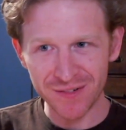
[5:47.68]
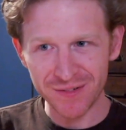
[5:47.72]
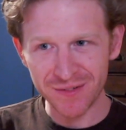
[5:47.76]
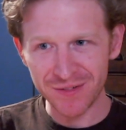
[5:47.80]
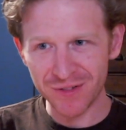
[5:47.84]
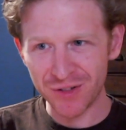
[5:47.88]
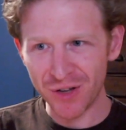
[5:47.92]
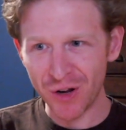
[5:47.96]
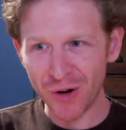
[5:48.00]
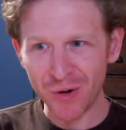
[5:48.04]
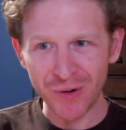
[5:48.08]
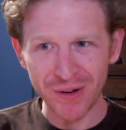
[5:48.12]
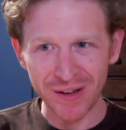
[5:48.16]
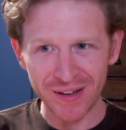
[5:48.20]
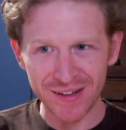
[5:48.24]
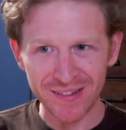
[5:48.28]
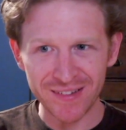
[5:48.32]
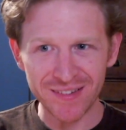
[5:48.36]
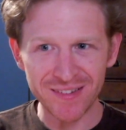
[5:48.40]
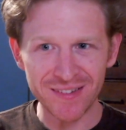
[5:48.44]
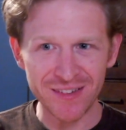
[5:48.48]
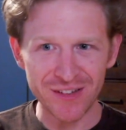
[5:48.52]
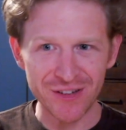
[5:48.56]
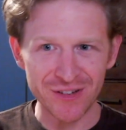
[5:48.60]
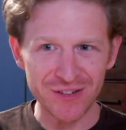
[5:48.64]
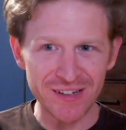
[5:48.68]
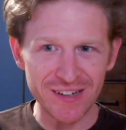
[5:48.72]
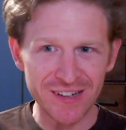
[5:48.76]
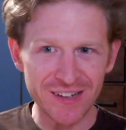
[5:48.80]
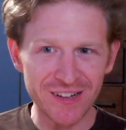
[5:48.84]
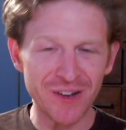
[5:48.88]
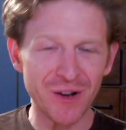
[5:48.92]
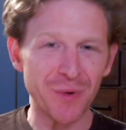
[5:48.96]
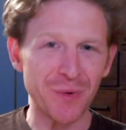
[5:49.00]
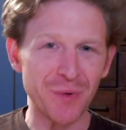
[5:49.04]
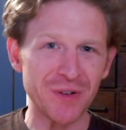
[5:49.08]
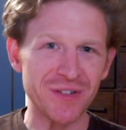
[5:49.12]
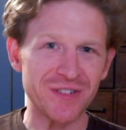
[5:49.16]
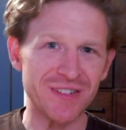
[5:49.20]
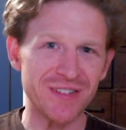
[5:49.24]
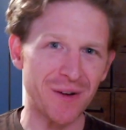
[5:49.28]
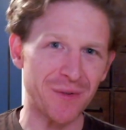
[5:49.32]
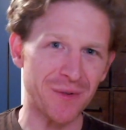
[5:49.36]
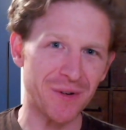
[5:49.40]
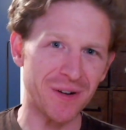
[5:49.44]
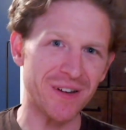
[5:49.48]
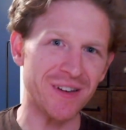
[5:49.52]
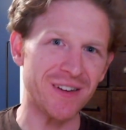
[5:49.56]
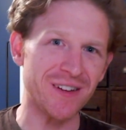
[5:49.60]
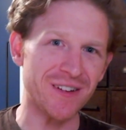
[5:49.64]
tokens, you need to know which
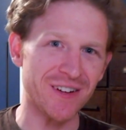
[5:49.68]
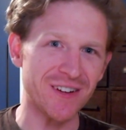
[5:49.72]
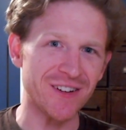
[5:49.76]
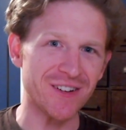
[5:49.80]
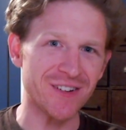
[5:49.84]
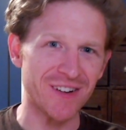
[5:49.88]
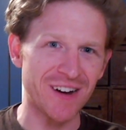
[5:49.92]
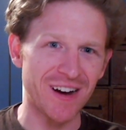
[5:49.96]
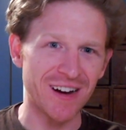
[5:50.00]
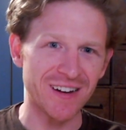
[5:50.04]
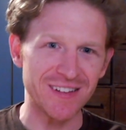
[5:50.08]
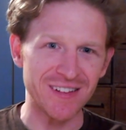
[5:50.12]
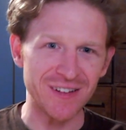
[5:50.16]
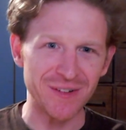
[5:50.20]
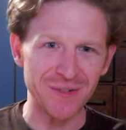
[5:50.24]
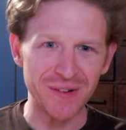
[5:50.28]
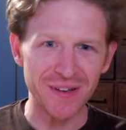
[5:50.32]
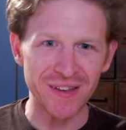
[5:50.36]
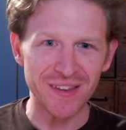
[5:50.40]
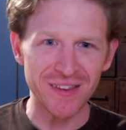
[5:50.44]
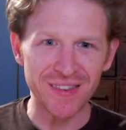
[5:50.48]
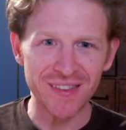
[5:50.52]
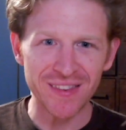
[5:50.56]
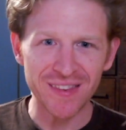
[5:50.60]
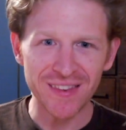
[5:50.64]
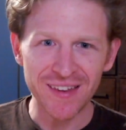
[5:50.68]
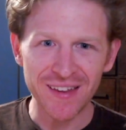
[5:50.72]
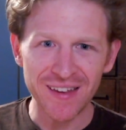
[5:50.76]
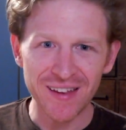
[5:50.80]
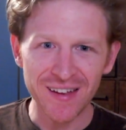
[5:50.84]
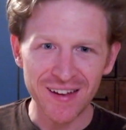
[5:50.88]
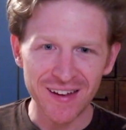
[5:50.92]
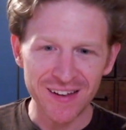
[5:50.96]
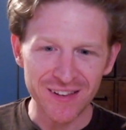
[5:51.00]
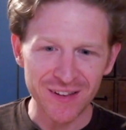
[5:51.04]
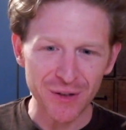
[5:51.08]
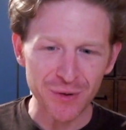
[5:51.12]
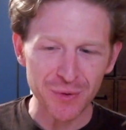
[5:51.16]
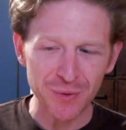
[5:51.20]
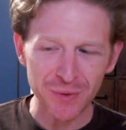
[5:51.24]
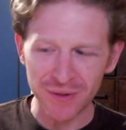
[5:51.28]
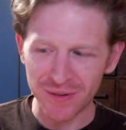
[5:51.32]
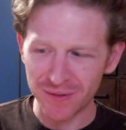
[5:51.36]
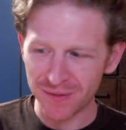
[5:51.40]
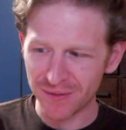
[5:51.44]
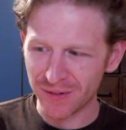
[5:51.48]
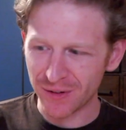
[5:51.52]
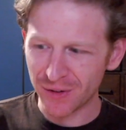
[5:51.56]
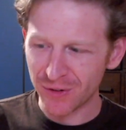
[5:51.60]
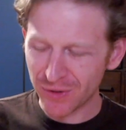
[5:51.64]
network you're interacting with. Those were
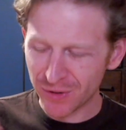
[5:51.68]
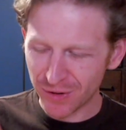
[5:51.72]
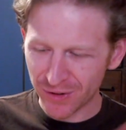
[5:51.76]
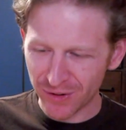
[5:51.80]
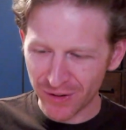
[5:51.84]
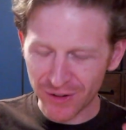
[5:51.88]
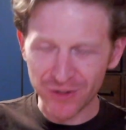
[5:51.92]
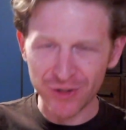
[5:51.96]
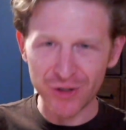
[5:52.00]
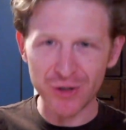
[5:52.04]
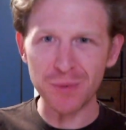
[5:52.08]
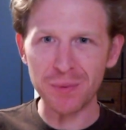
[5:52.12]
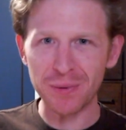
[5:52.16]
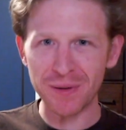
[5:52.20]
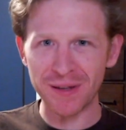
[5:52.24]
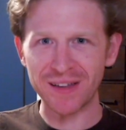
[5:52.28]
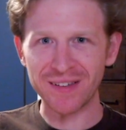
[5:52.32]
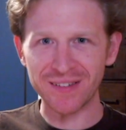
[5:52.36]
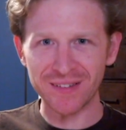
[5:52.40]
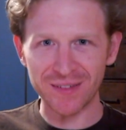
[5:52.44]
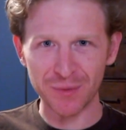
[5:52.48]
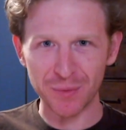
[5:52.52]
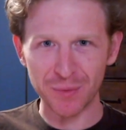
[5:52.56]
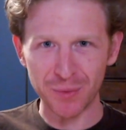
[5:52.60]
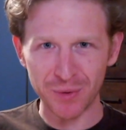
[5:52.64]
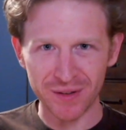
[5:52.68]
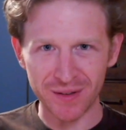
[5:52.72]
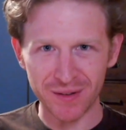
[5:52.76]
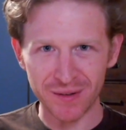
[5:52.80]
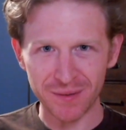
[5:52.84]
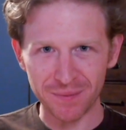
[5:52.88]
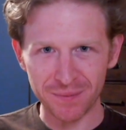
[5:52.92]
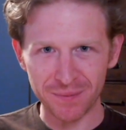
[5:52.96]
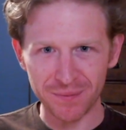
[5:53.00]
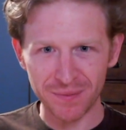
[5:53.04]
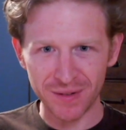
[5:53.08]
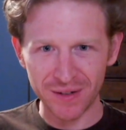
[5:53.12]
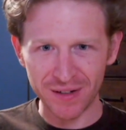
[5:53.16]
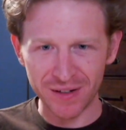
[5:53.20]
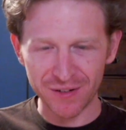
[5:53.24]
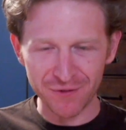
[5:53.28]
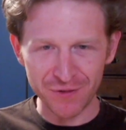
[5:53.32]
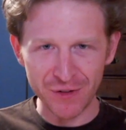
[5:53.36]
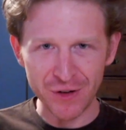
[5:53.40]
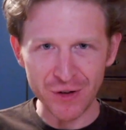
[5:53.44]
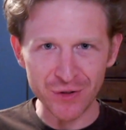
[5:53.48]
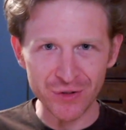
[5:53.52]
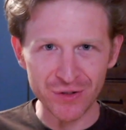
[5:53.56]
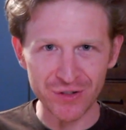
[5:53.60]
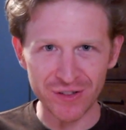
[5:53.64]
those are the two places where the, the
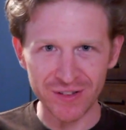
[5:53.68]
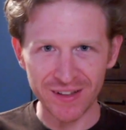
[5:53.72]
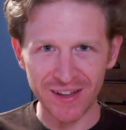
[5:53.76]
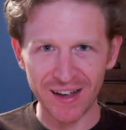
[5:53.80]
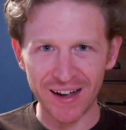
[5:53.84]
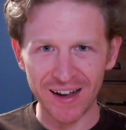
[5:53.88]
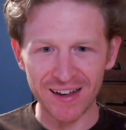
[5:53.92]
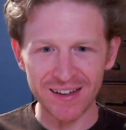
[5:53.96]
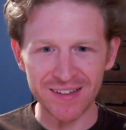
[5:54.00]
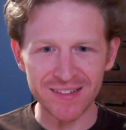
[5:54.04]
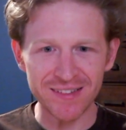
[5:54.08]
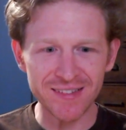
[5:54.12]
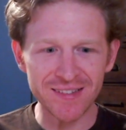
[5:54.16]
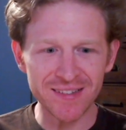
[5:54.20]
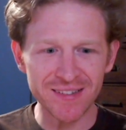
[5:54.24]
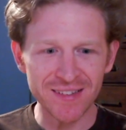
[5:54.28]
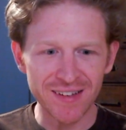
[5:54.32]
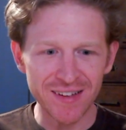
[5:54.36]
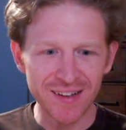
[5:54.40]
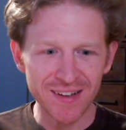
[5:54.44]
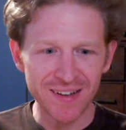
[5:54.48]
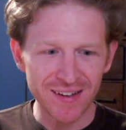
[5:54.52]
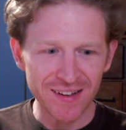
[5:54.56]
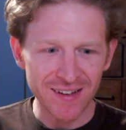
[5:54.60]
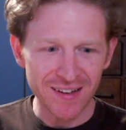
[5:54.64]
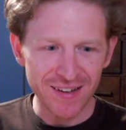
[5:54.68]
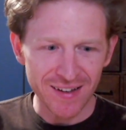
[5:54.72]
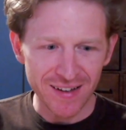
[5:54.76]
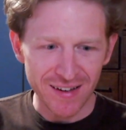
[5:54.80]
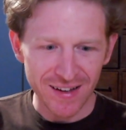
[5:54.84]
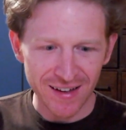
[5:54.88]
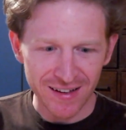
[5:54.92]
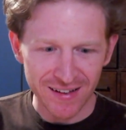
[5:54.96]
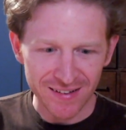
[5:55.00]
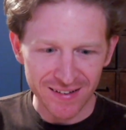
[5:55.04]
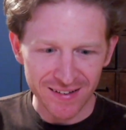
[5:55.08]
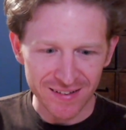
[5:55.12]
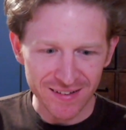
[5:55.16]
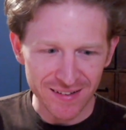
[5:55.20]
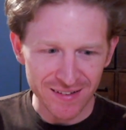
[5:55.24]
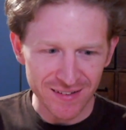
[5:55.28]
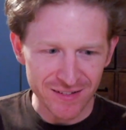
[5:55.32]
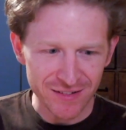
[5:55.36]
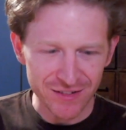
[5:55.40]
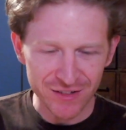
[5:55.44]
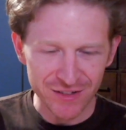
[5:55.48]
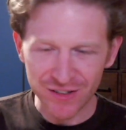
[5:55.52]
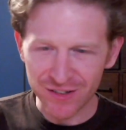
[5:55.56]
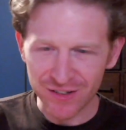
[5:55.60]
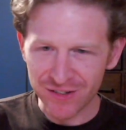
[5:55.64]
confusion lies. And
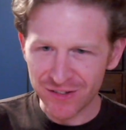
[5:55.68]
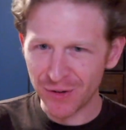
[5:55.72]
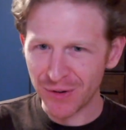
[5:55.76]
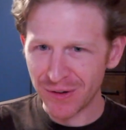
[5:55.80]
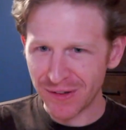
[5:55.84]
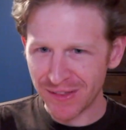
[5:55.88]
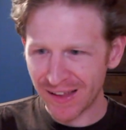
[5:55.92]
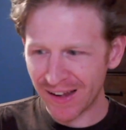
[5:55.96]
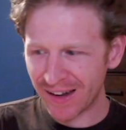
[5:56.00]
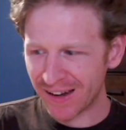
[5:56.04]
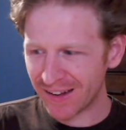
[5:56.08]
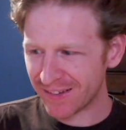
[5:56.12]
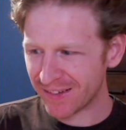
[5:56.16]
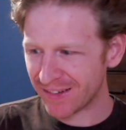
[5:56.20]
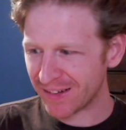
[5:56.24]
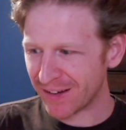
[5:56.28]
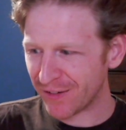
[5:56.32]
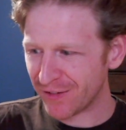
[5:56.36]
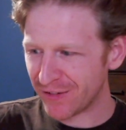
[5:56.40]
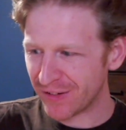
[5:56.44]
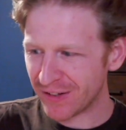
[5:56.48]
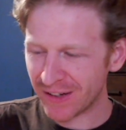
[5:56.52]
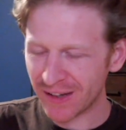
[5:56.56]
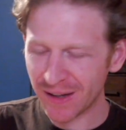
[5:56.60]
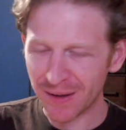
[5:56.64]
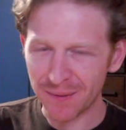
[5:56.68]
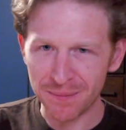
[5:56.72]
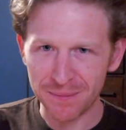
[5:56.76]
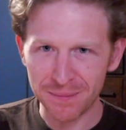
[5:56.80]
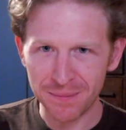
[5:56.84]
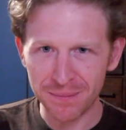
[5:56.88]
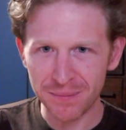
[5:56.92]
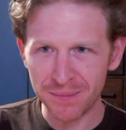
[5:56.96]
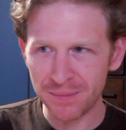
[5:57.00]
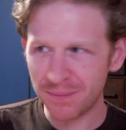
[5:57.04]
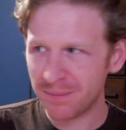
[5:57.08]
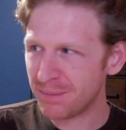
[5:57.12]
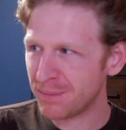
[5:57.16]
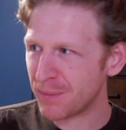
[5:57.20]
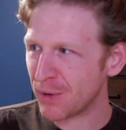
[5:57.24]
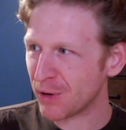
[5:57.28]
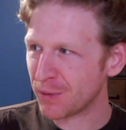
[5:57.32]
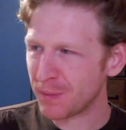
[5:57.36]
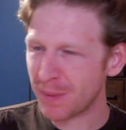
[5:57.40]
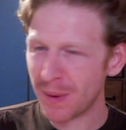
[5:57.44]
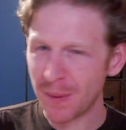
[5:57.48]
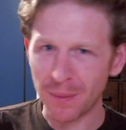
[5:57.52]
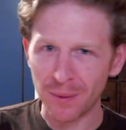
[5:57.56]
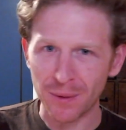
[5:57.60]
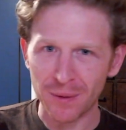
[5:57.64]
just knowing that is enough to get most
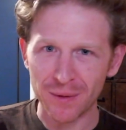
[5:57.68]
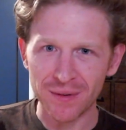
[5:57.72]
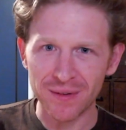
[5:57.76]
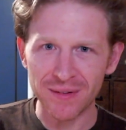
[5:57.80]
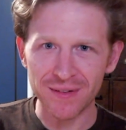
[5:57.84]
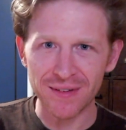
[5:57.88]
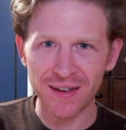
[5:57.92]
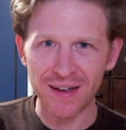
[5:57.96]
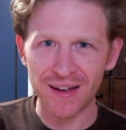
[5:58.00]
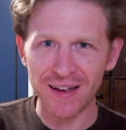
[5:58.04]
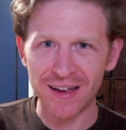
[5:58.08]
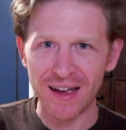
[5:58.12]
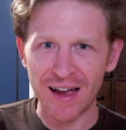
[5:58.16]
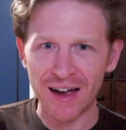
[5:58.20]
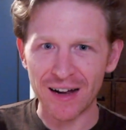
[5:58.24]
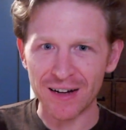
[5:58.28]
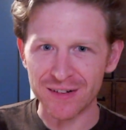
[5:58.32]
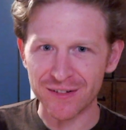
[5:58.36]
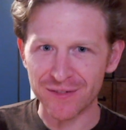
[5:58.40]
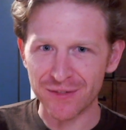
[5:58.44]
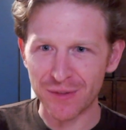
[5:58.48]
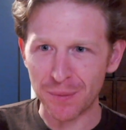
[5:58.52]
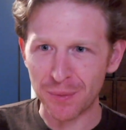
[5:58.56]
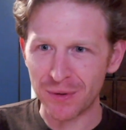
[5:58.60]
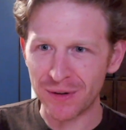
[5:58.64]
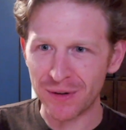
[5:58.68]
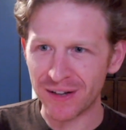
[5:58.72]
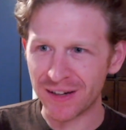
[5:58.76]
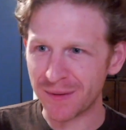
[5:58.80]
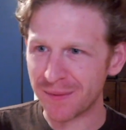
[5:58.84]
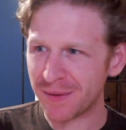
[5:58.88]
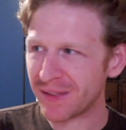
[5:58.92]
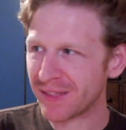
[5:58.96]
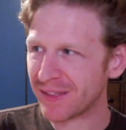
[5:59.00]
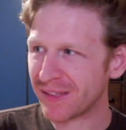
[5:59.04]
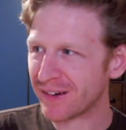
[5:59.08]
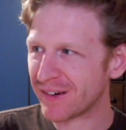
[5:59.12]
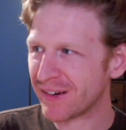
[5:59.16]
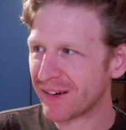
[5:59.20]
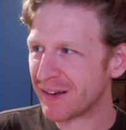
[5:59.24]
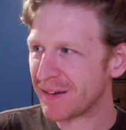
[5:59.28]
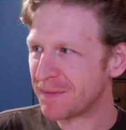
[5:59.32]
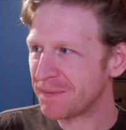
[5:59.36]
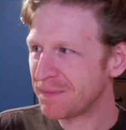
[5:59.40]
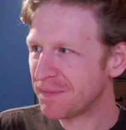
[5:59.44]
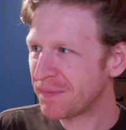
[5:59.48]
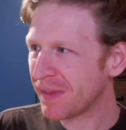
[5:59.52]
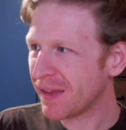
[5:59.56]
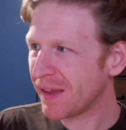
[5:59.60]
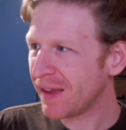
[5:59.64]
people uh, out of the predicament they're
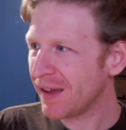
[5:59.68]
in.